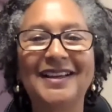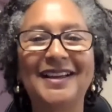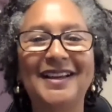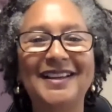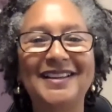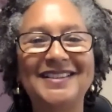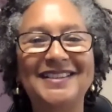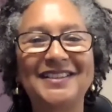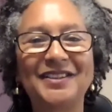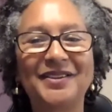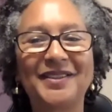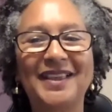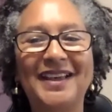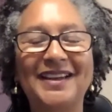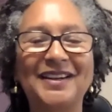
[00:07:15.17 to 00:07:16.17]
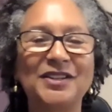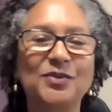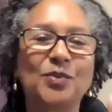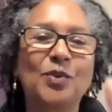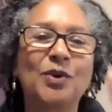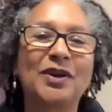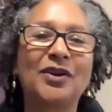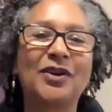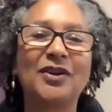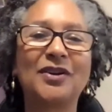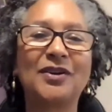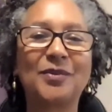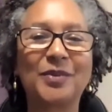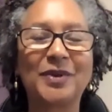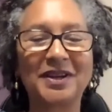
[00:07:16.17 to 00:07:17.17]
until that is what
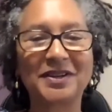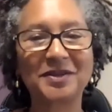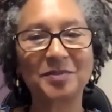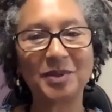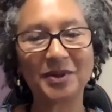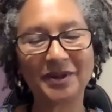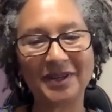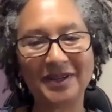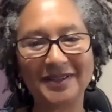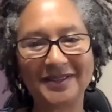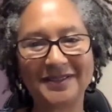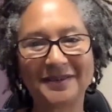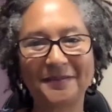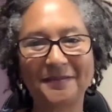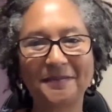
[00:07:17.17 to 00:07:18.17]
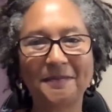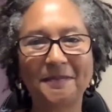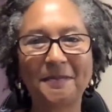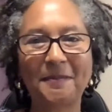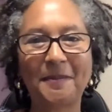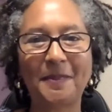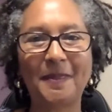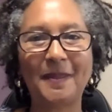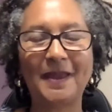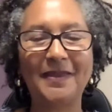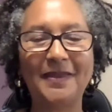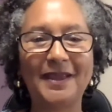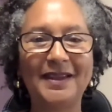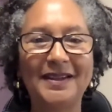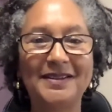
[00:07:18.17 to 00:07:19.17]
we experience. And
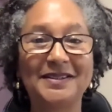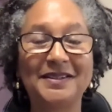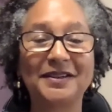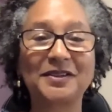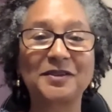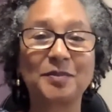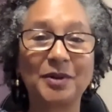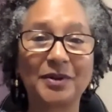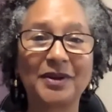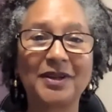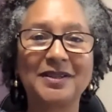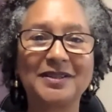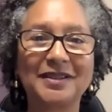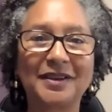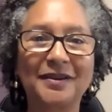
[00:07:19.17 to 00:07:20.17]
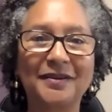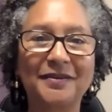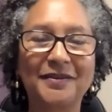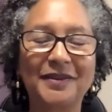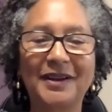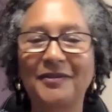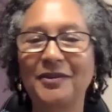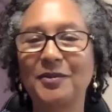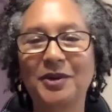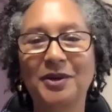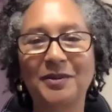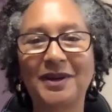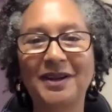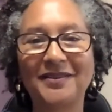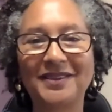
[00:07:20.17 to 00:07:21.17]
that is the experience of everyone
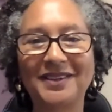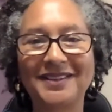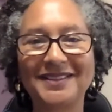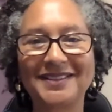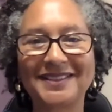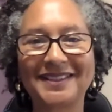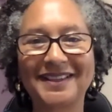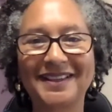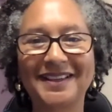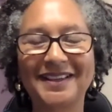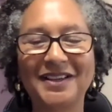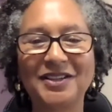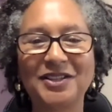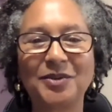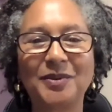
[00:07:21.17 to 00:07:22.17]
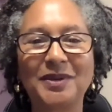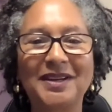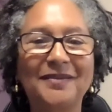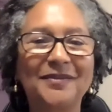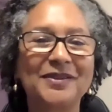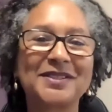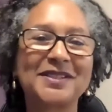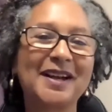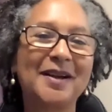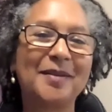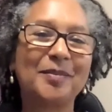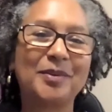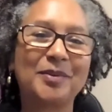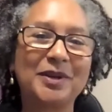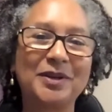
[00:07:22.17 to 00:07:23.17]
around us. So we never stop.
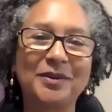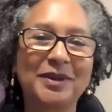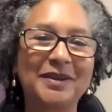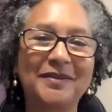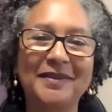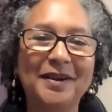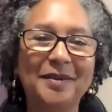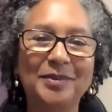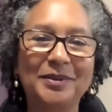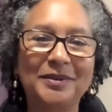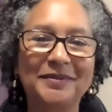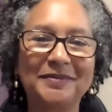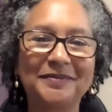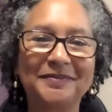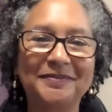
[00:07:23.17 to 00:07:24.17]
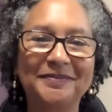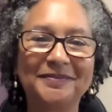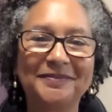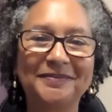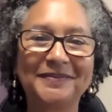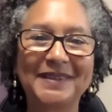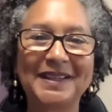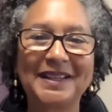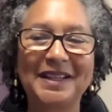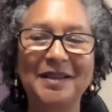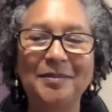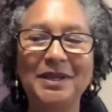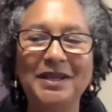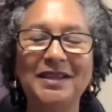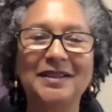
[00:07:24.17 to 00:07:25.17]
We don't give up. Let
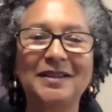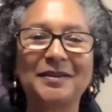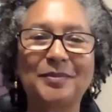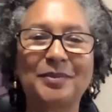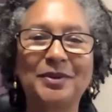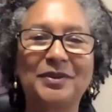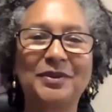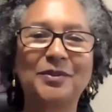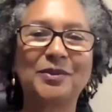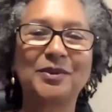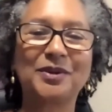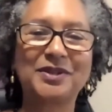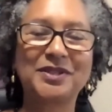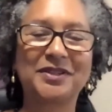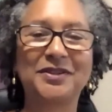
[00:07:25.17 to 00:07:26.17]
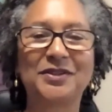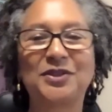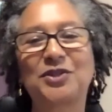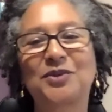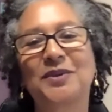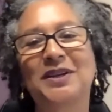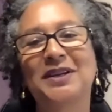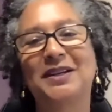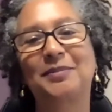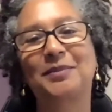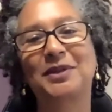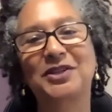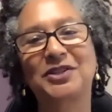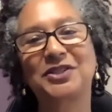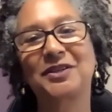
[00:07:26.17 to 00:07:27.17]
me put the words on the screen. I'm going
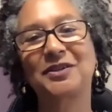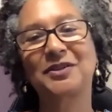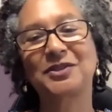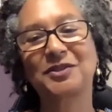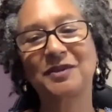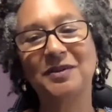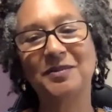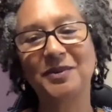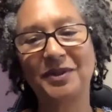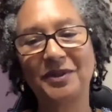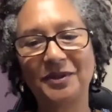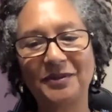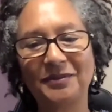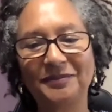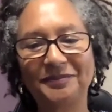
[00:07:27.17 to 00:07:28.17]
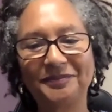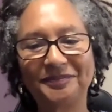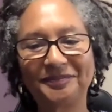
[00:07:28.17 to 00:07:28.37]
to share screen with you